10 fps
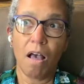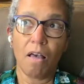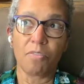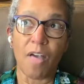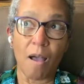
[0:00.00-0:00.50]

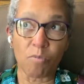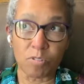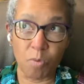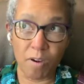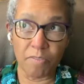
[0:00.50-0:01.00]
that was
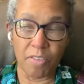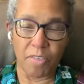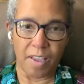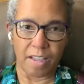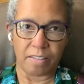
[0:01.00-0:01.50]
one of the
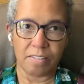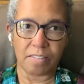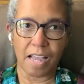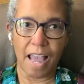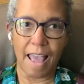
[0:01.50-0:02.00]
things.
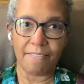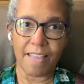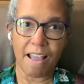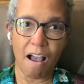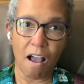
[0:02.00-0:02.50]
And
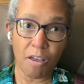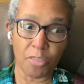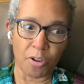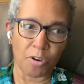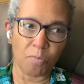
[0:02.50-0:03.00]
the
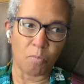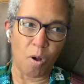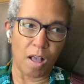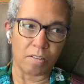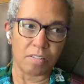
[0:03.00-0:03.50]
other
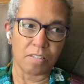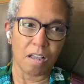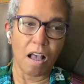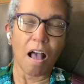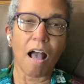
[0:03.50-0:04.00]
was
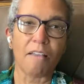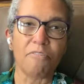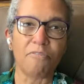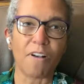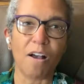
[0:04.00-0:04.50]
I
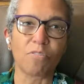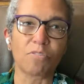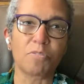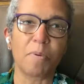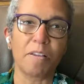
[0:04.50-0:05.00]

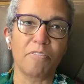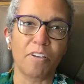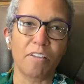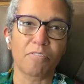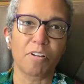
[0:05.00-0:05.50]
found my
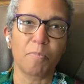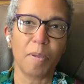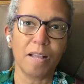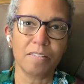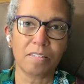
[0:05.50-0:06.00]
favorite
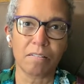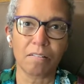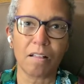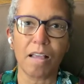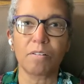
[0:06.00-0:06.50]

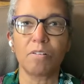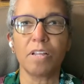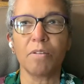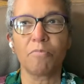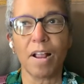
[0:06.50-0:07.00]
pencil and could
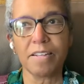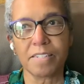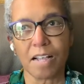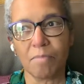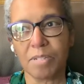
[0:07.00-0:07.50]
erase
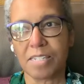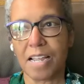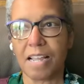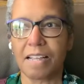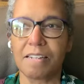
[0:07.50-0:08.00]
a
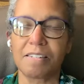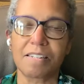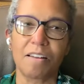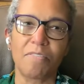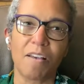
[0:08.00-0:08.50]
mistake
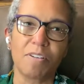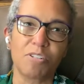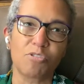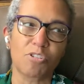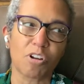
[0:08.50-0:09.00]
instead of having
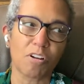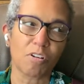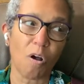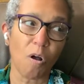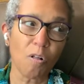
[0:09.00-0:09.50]
to start
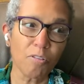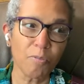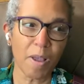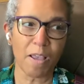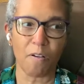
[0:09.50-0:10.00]
all the
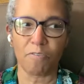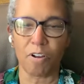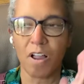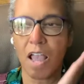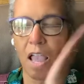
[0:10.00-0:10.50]
way over.